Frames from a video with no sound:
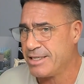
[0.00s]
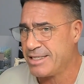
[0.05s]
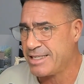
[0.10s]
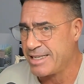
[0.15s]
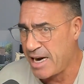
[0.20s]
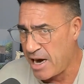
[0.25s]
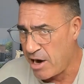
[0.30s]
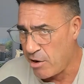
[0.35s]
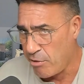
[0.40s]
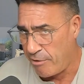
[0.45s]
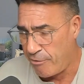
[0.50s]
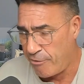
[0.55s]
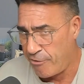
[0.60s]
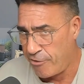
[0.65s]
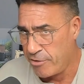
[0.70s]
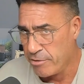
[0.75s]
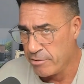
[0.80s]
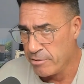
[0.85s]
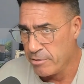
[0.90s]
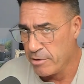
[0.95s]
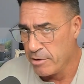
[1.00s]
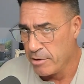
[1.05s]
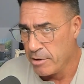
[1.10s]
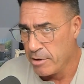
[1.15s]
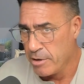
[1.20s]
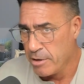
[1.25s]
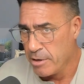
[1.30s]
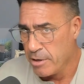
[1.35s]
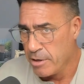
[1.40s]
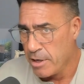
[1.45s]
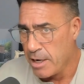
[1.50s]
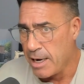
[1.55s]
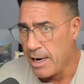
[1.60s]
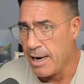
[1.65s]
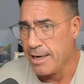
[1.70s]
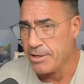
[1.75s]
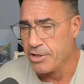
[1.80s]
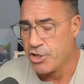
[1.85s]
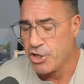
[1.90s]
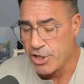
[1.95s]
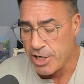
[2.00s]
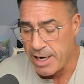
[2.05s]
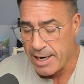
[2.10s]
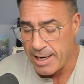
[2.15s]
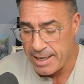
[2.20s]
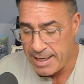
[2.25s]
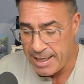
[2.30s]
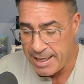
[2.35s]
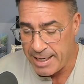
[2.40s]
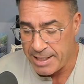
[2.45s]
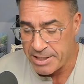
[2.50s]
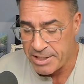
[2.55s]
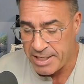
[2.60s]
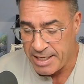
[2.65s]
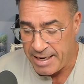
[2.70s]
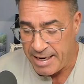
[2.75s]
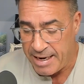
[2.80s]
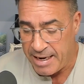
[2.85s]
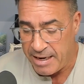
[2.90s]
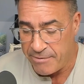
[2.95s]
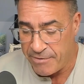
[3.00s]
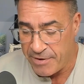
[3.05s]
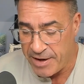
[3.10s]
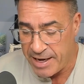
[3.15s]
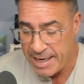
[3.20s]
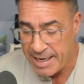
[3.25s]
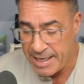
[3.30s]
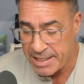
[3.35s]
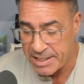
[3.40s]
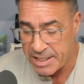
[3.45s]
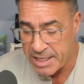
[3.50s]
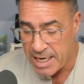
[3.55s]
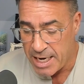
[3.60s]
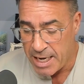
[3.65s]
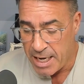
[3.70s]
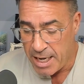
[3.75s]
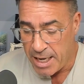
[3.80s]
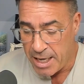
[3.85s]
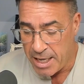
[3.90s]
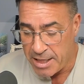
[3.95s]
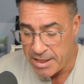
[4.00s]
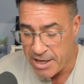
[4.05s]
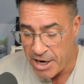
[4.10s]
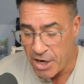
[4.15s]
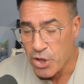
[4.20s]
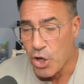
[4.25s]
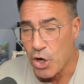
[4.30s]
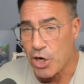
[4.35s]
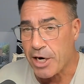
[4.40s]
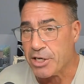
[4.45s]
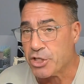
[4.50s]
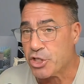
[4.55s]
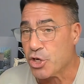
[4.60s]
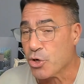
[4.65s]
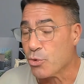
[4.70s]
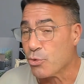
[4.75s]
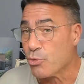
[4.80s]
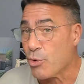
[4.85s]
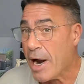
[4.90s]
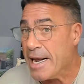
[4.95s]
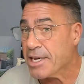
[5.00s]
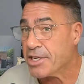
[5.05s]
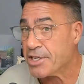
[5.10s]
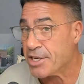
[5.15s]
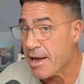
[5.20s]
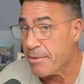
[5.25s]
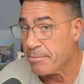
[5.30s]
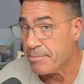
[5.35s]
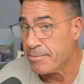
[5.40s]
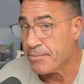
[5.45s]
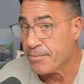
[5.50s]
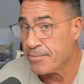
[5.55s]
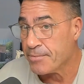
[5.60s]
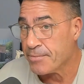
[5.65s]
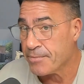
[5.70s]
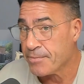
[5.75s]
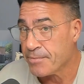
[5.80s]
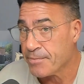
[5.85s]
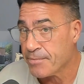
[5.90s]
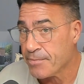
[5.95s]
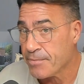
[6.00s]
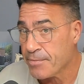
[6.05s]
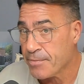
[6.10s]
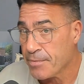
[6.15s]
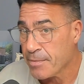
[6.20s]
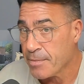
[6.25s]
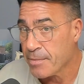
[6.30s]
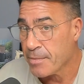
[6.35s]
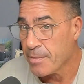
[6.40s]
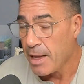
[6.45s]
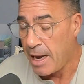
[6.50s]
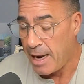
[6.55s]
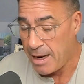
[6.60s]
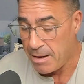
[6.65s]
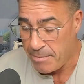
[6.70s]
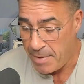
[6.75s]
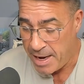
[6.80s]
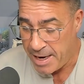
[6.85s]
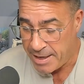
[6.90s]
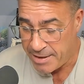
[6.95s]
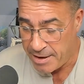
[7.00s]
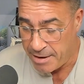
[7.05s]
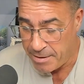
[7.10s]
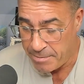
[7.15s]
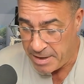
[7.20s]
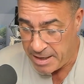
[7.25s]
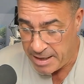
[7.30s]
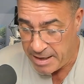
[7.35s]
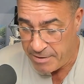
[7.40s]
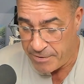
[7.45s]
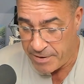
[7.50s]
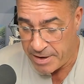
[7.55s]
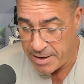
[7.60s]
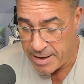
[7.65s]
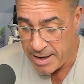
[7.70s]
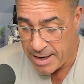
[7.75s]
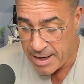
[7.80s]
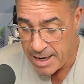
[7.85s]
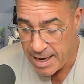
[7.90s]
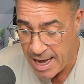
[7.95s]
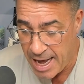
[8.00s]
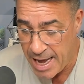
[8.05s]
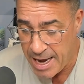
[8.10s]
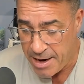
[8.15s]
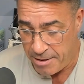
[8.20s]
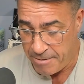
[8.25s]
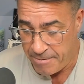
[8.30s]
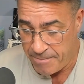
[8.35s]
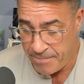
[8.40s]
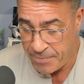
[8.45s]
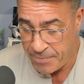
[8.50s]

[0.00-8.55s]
tariff on Chinese EVs, they're looking to raise them and make them even higher.